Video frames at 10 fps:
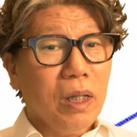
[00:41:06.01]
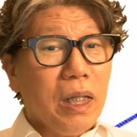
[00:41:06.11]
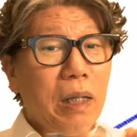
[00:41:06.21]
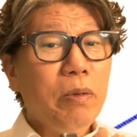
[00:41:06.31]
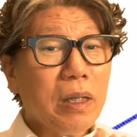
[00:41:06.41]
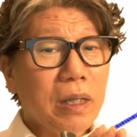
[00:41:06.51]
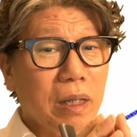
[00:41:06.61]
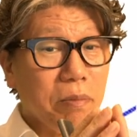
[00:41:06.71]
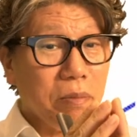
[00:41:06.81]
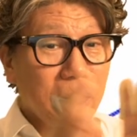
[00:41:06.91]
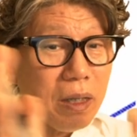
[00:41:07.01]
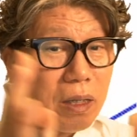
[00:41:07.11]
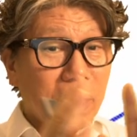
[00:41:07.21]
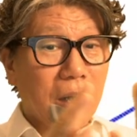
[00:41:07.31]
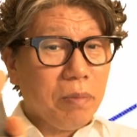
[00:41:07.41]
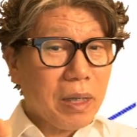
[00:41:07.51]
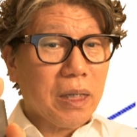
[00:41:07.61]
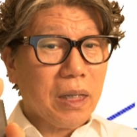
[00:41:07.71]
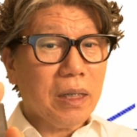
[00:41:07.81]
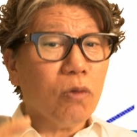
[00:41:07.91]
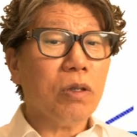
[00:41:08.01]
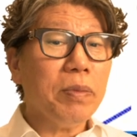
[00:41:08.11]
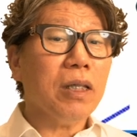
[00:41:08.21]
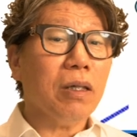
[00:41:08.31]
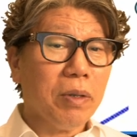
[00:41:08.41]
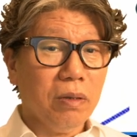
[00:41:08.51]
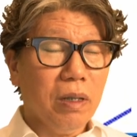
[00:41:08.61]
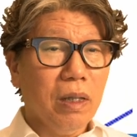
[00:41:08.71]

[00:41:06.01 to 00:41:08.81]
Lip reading: Pushing from the inside implies an orthopedic approach.